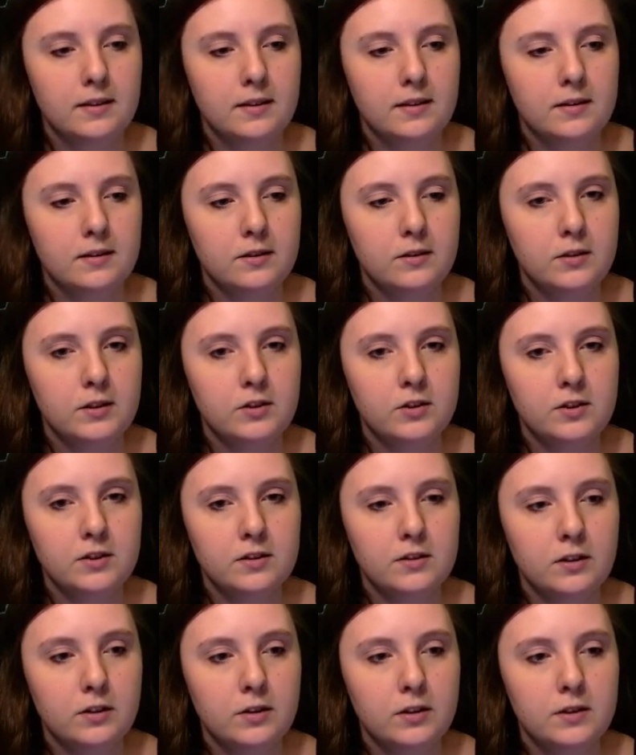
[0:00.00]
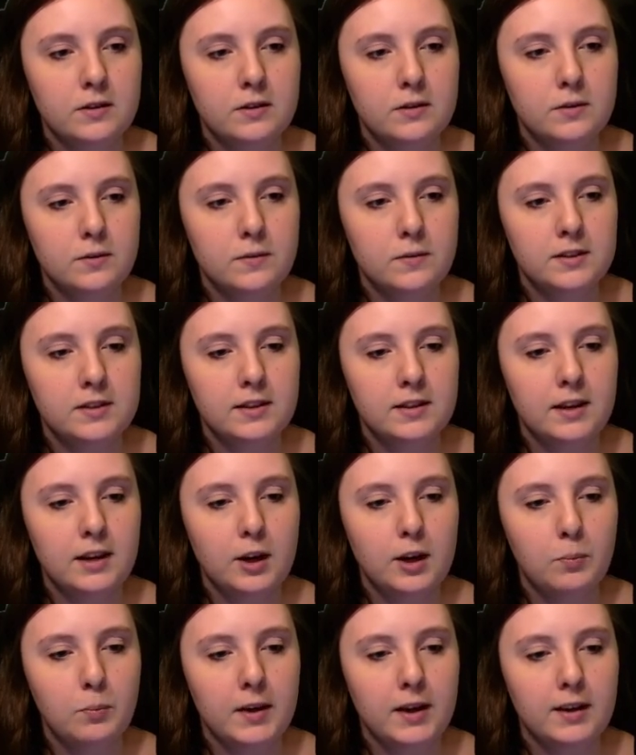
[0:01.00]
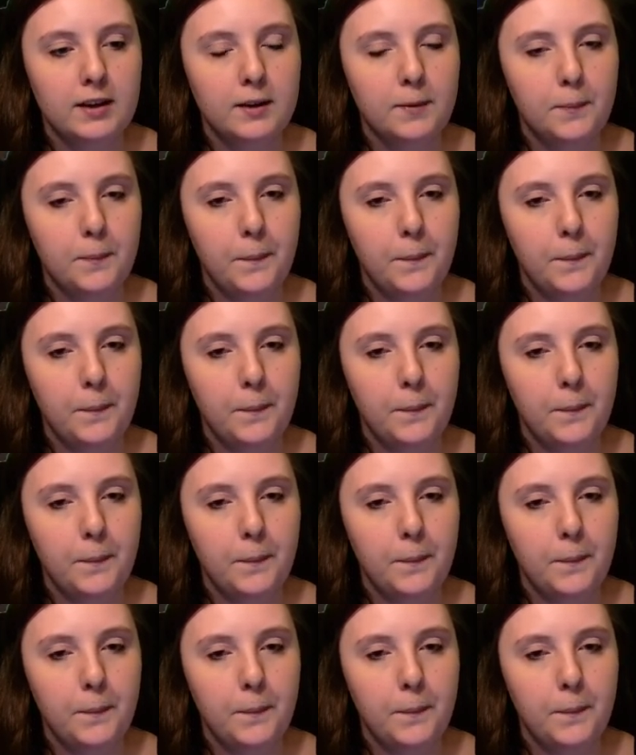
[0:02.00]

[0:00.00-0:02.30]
So he's just going to stay in bed.